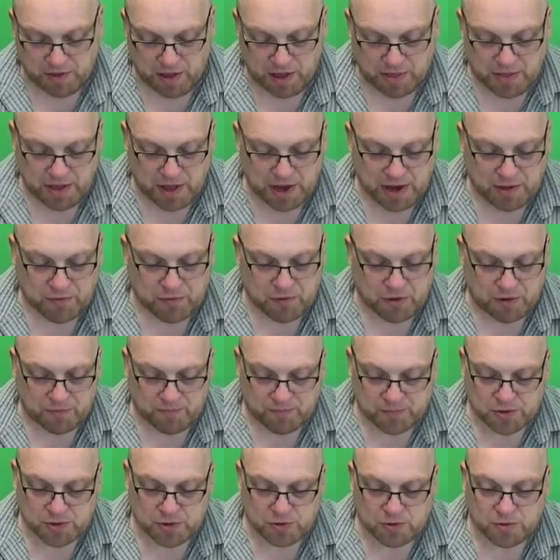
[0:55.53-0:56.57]
And then I've
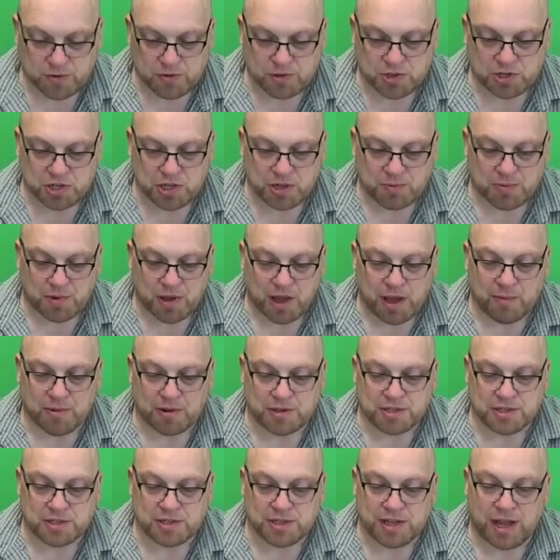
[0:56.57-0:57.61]
got two cheap
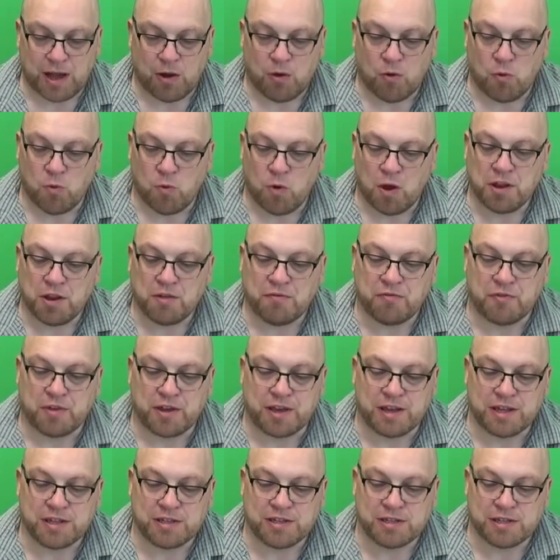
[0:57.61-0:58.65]
airbrushes. Now one of
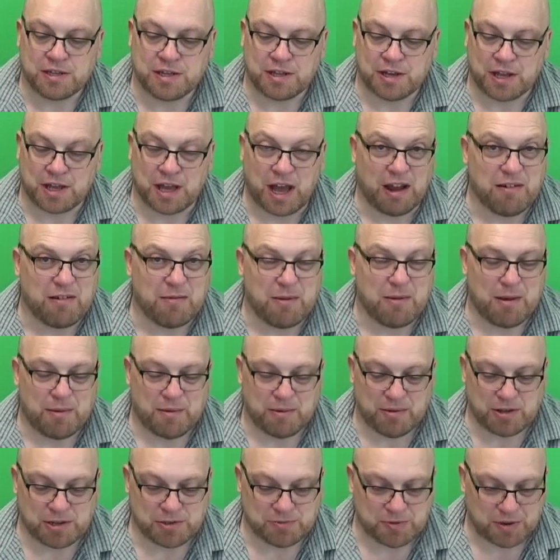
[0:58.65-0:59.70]
these, and I can't
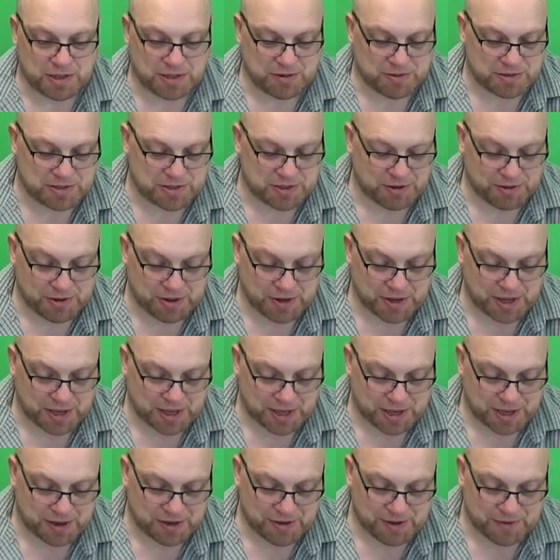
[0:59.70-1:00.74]
remember which one because it was so long
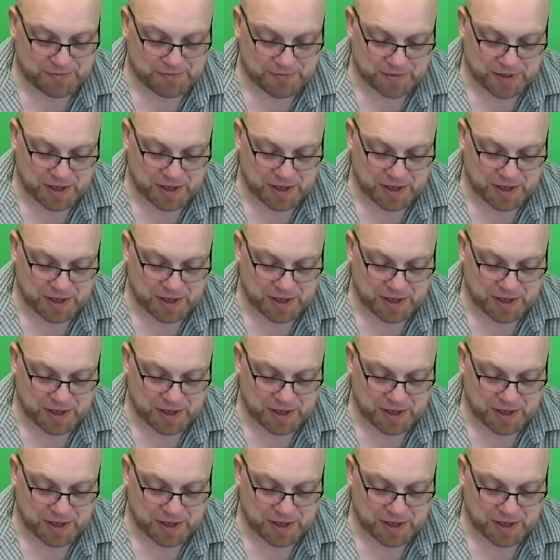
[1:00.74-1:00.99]
ago,